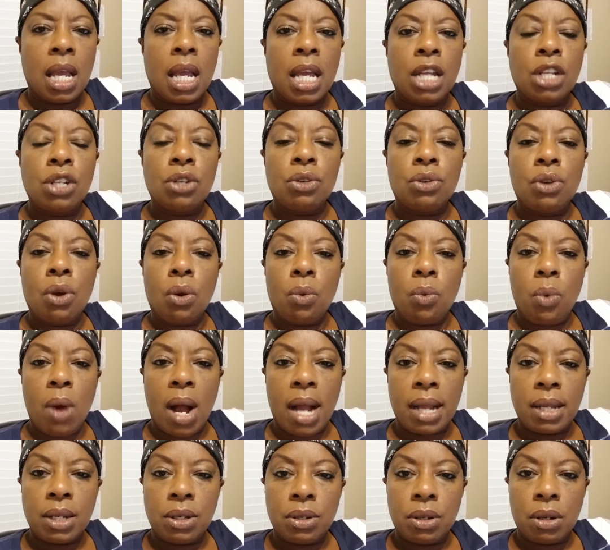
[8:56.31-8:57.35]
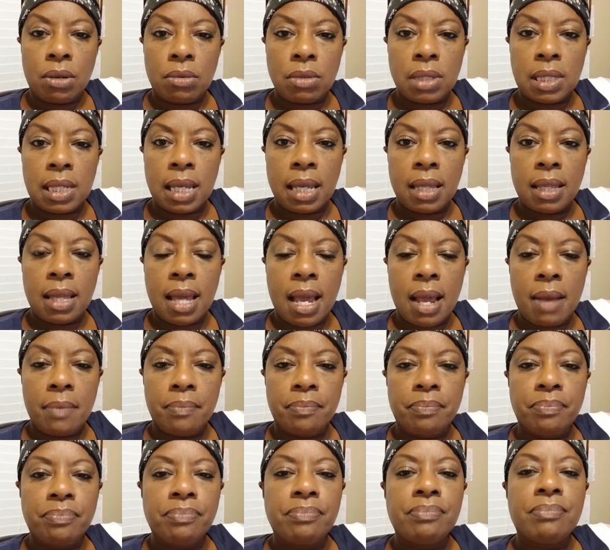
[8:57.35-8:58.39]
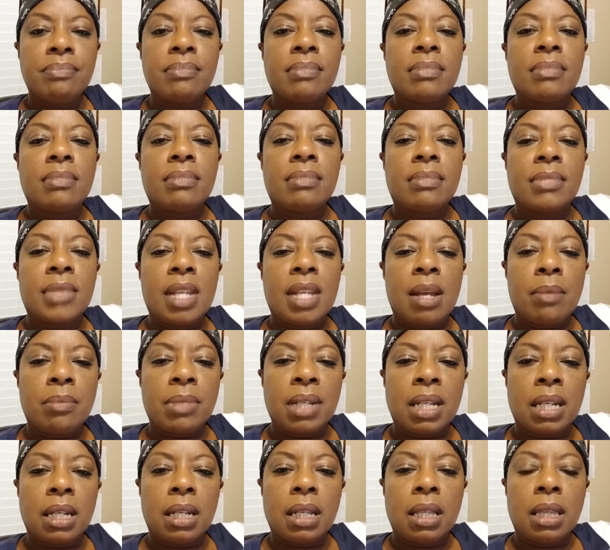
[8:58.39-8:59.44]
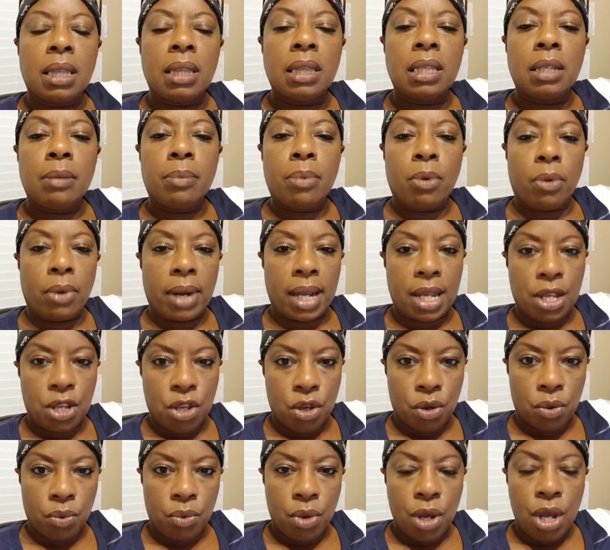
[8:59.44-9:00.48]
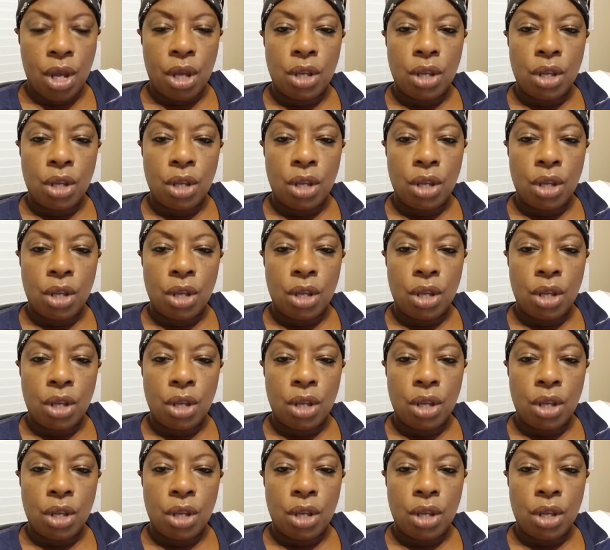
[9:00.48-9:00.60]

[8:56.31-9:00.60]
And you know why you don't say that? I'm going to liberate you.